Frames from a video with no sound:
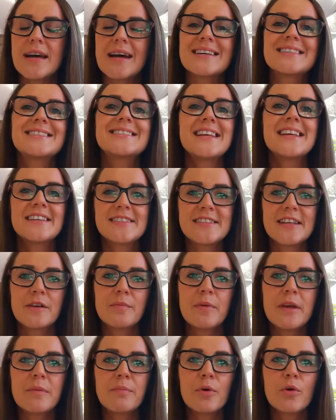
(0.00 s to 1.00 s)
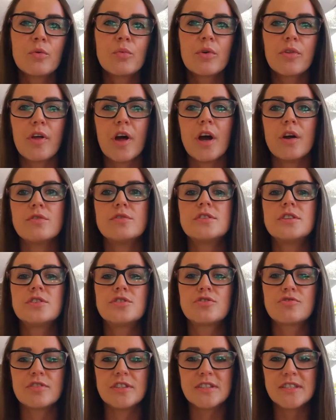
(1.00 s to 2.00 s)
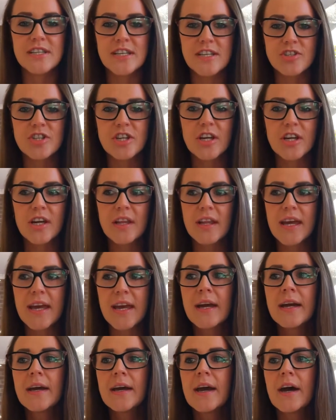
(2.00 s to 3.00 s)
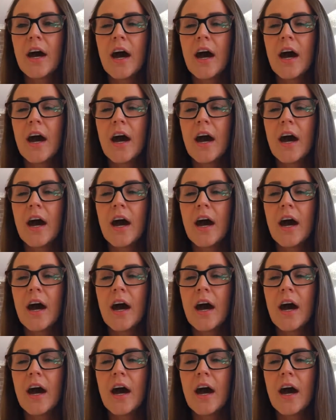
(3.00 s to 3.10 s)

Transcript: assisting people with how to strategically